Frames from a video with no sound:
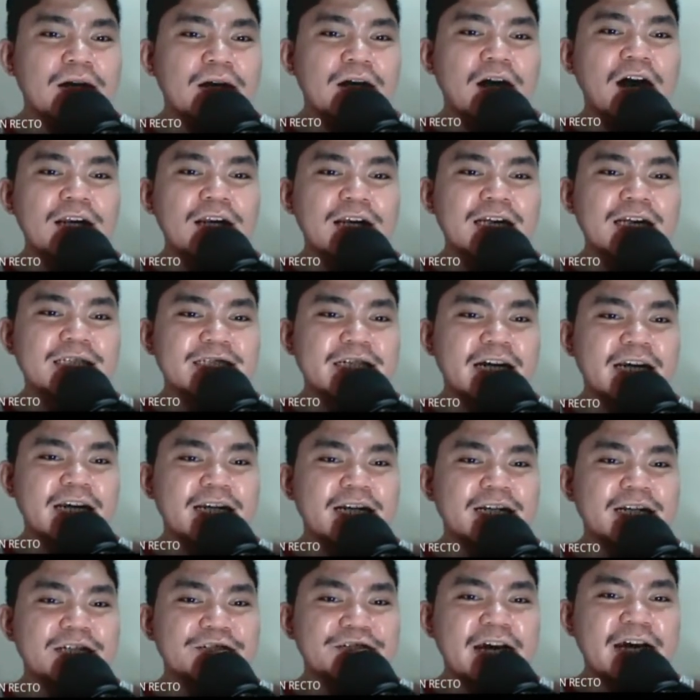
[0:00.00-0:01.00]
Online
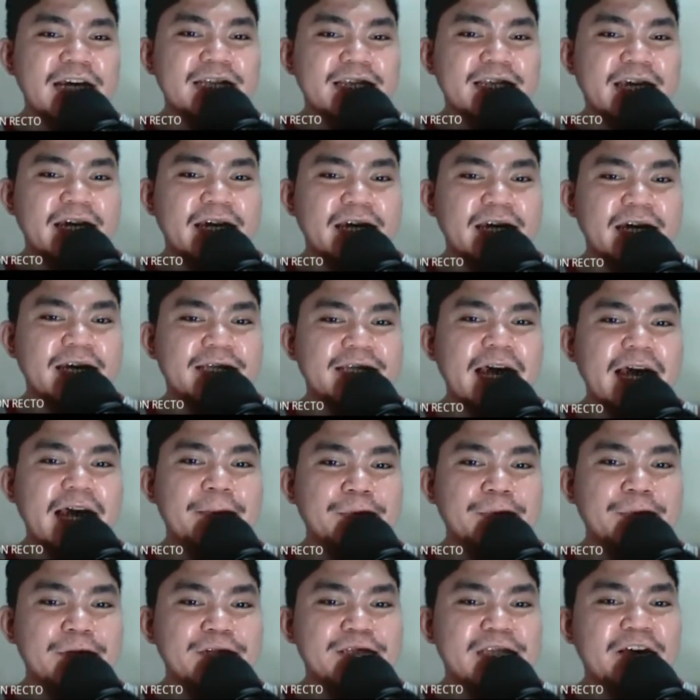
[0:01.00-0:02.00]
technical writing,
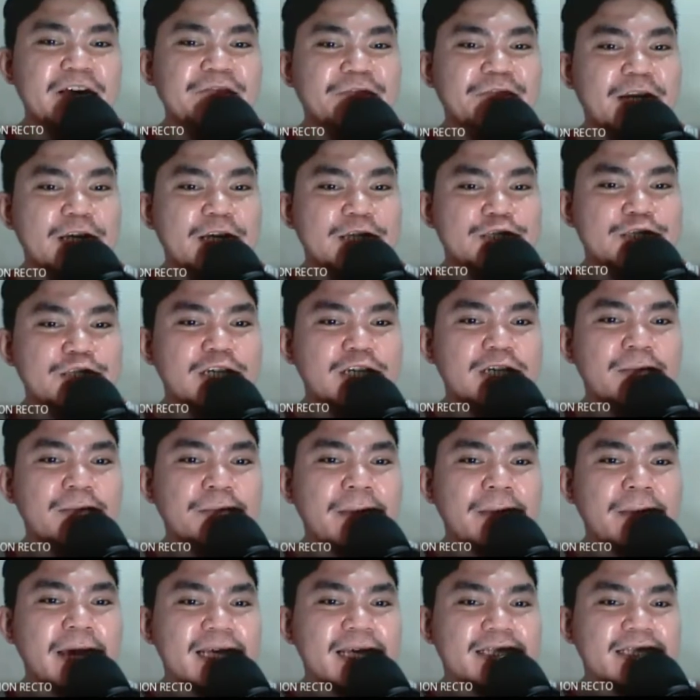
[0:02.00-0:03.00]
example definition
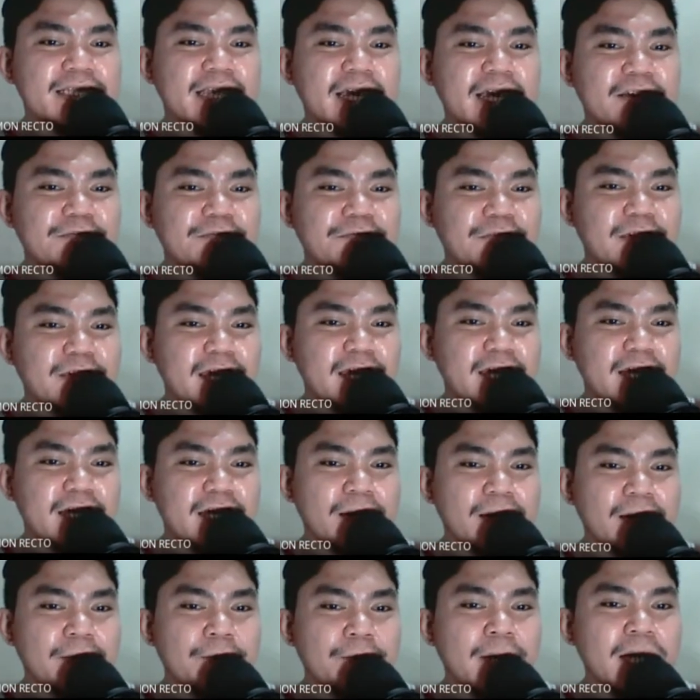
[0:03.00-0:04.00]
by
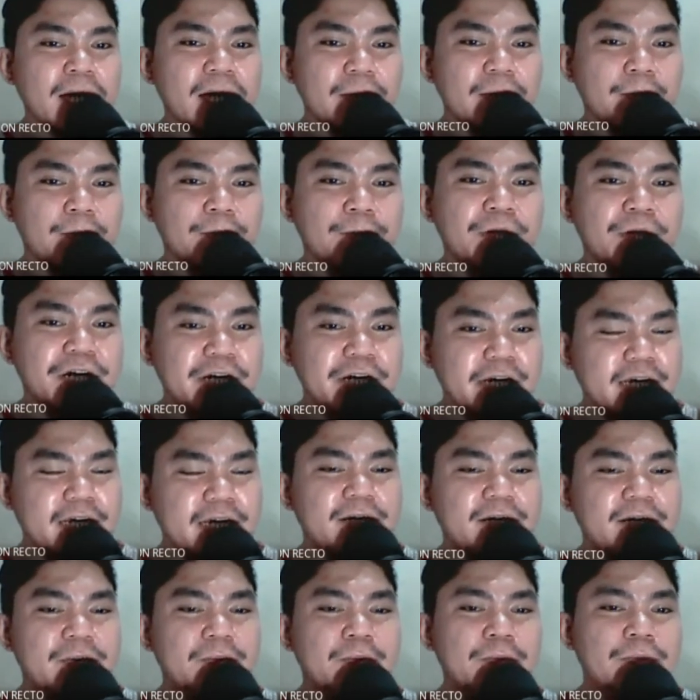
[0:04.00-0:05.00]
David
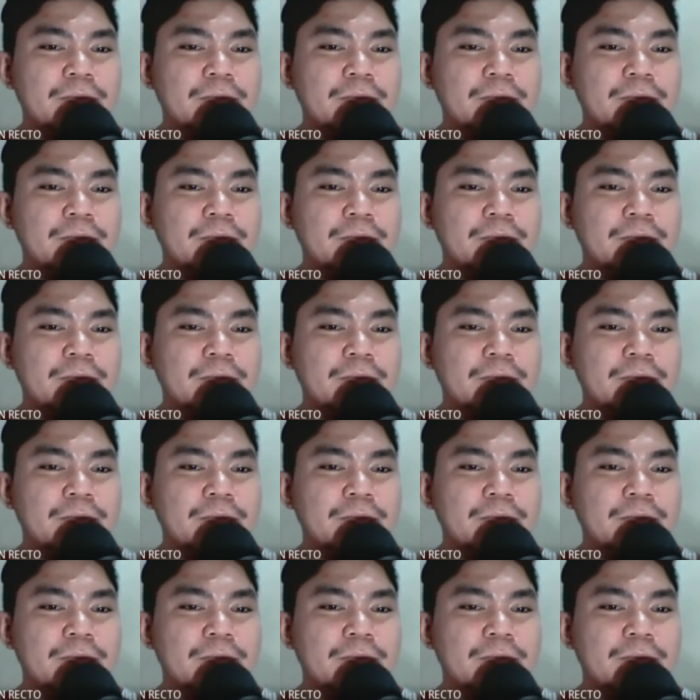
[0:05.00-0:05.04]
McMurray.